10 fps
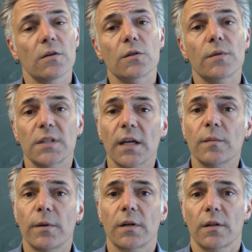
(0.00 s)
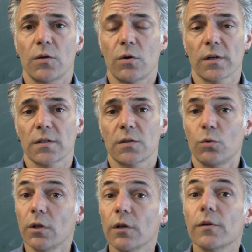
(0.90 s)
So in the second part of the course,
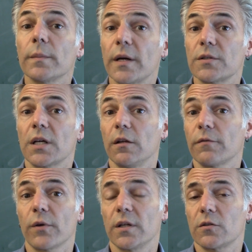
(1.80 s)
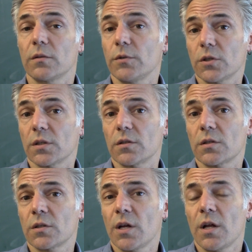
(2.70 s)
we'll learn about scale-free
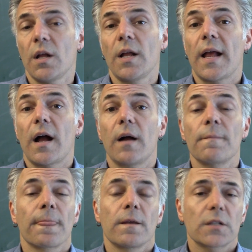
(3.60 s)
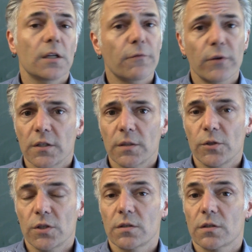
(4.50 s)
distributions. Scale-free
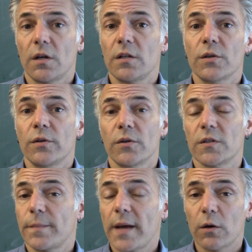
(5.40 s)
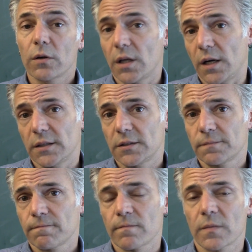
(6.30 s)
distributions are also known as power laws,
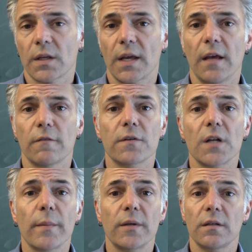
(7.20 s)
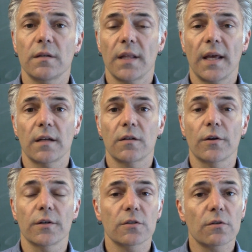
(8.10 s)
and phenomena that
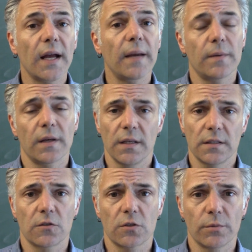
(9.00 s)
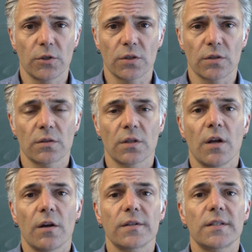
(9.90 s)
are described by these distributions
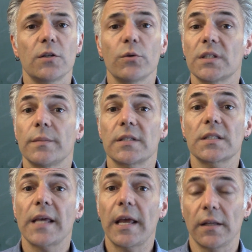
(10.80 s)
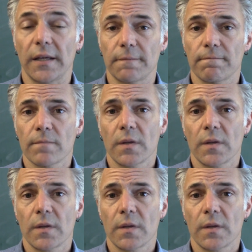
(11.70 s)
are said to exhibit scaling.